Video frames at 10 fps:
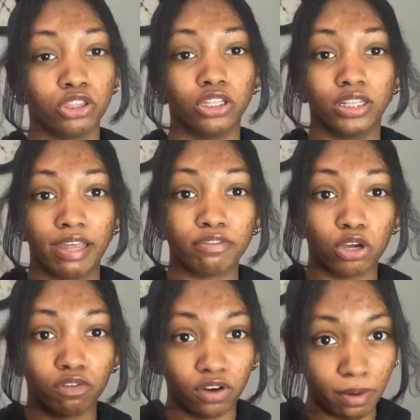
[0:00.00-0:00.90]
The
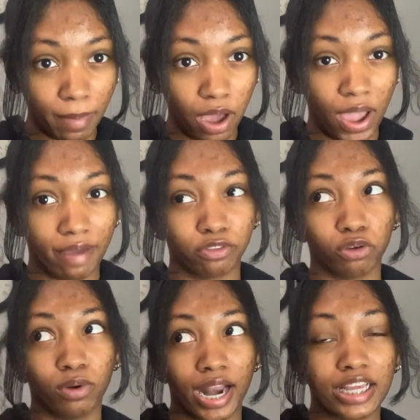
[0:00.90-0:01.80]
leftover amount after
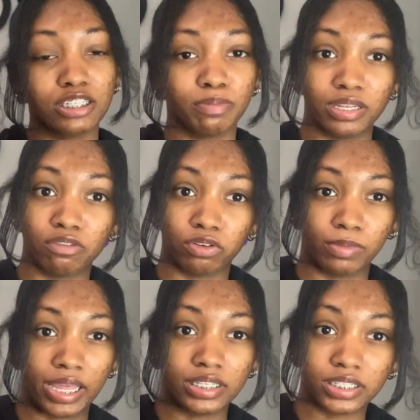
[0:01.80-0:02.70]
what I spend from
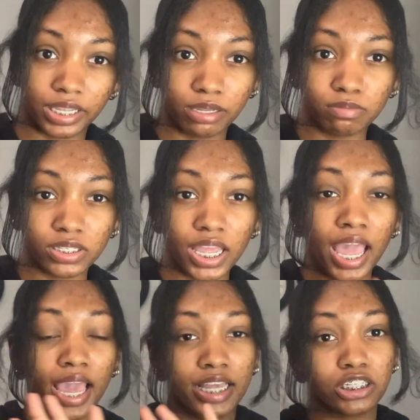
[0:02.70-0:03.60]
like skims
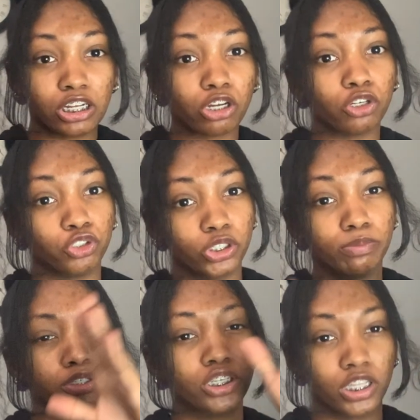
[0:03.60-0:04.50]
is going to
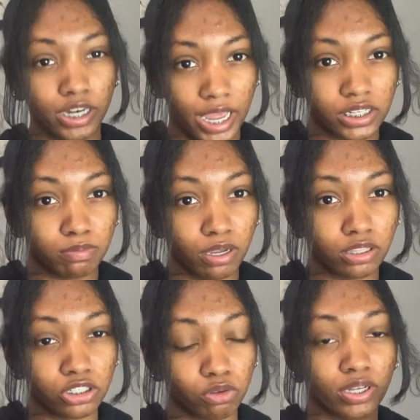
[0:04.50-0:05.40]
contribute to the next month.
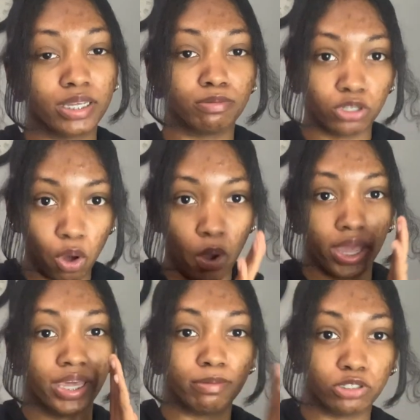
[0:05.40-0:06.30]
So it keeps going and
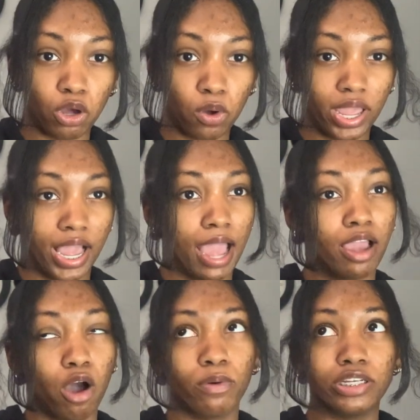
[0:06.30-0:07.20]
keeps going. I
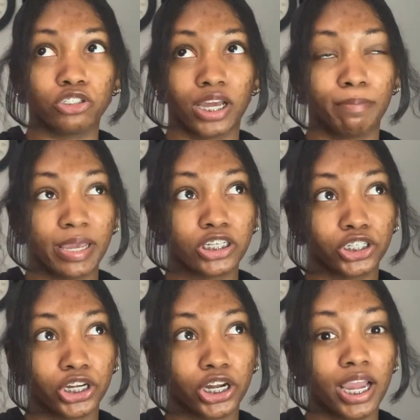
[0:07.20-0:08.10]
always try to make
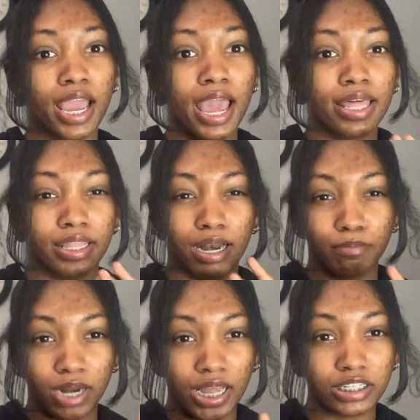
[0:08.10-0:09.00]
sure that I'm
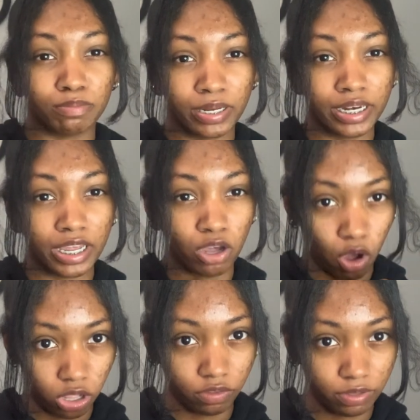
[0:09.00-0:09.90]
not spending
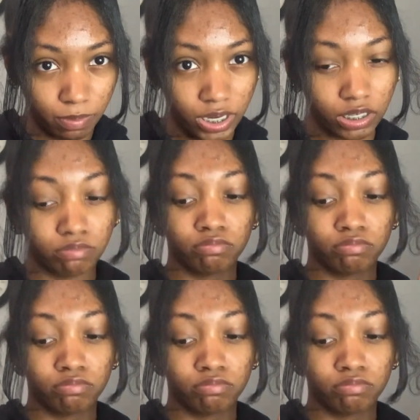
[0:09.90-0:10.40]
all of the money.